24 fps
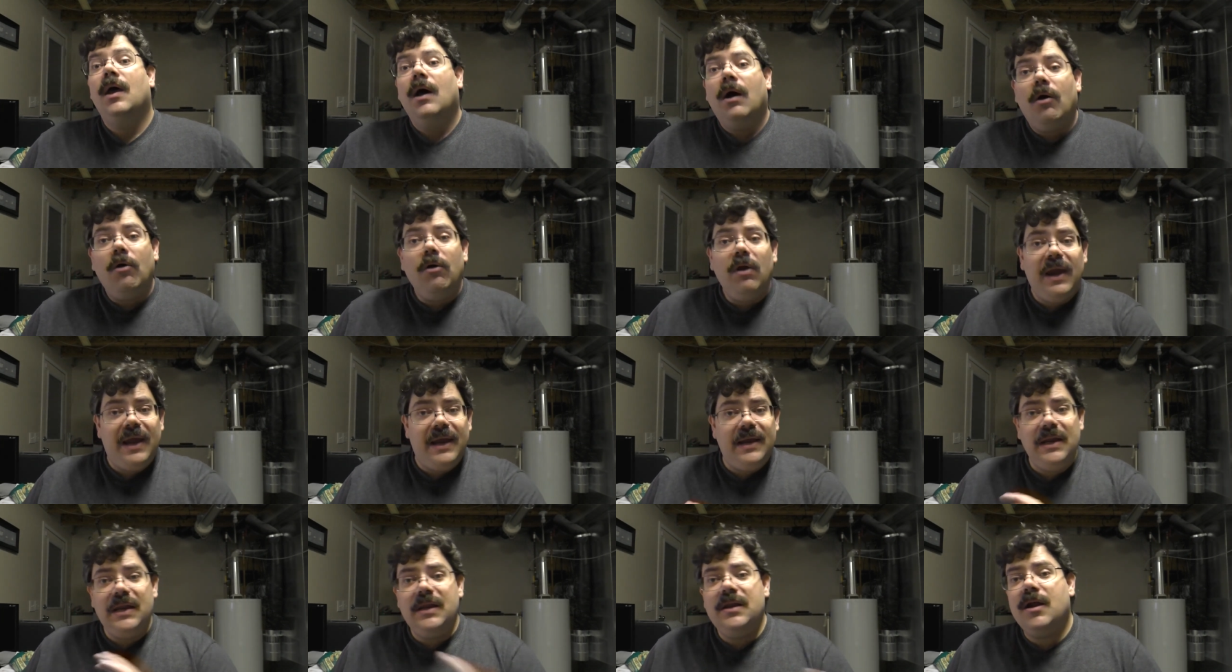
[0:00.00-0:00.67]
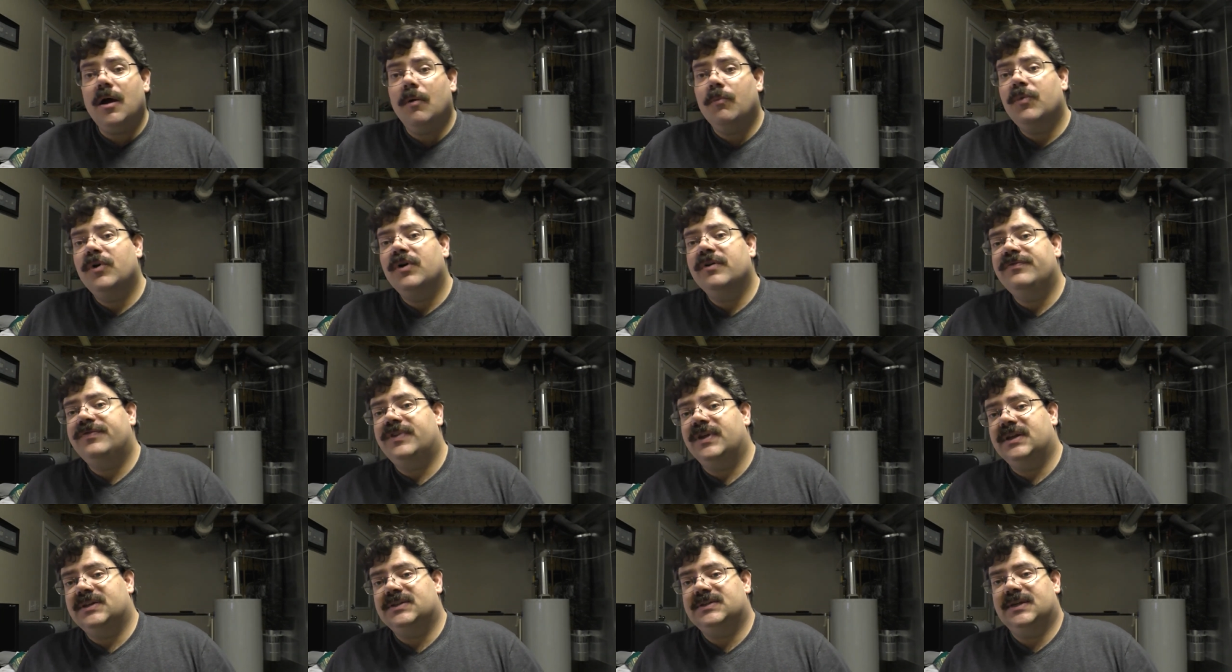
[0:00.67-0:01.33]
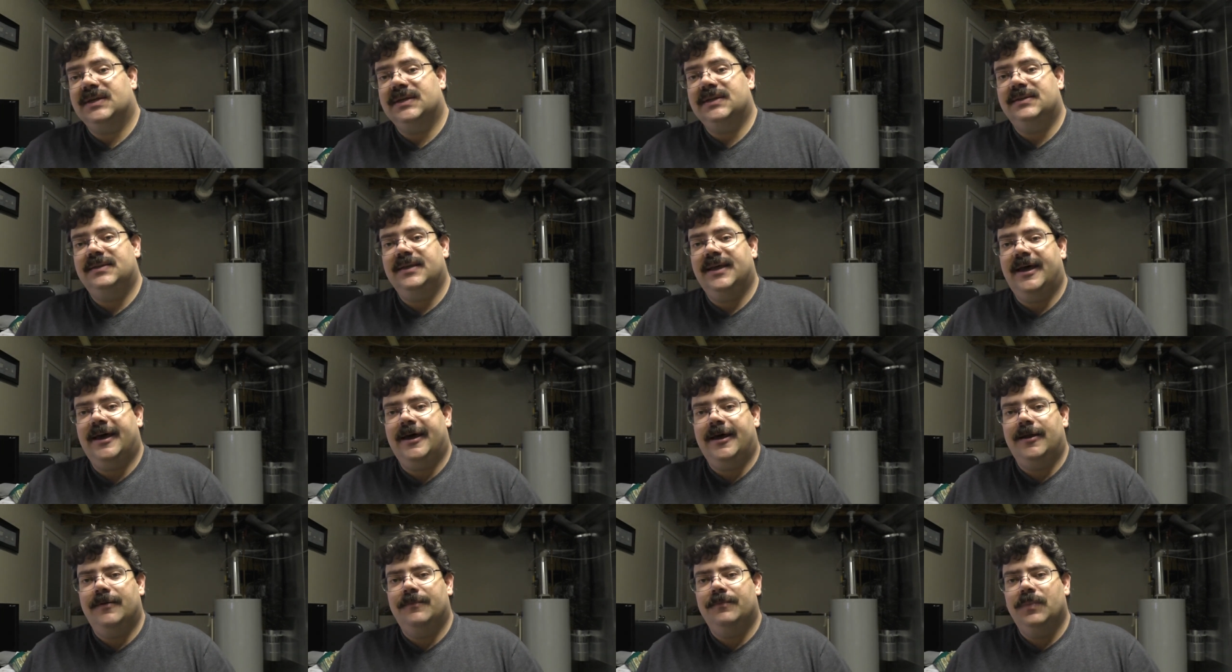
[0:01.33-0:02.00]
or any number of things like
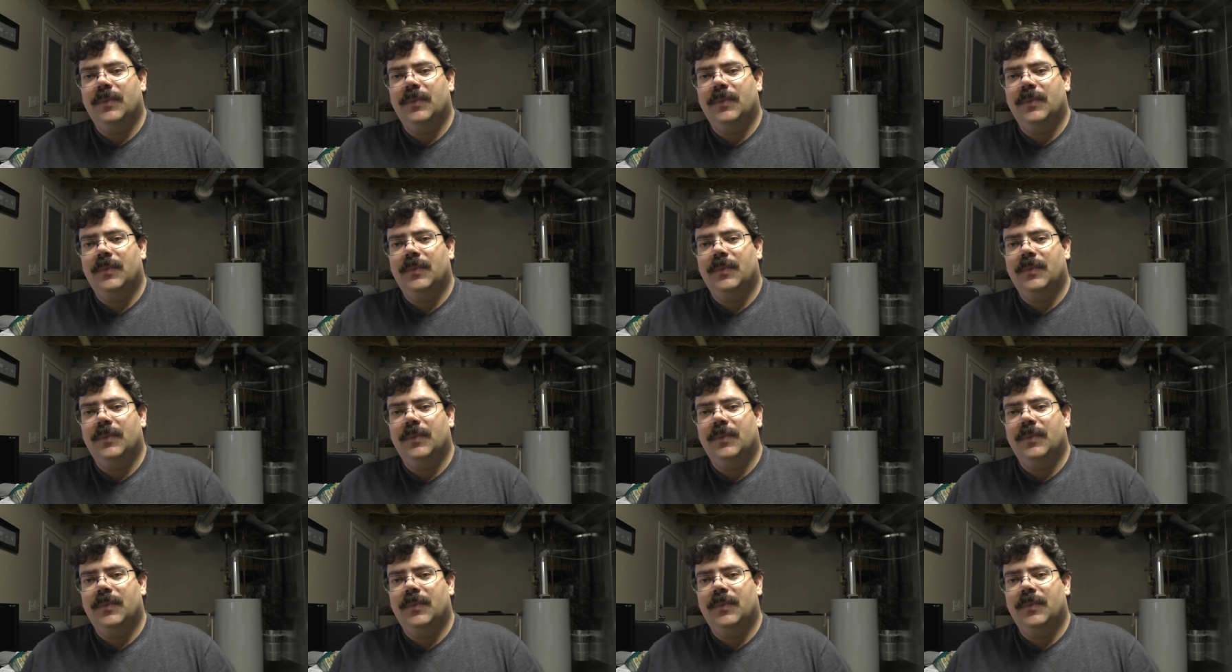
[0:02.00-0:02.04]
that.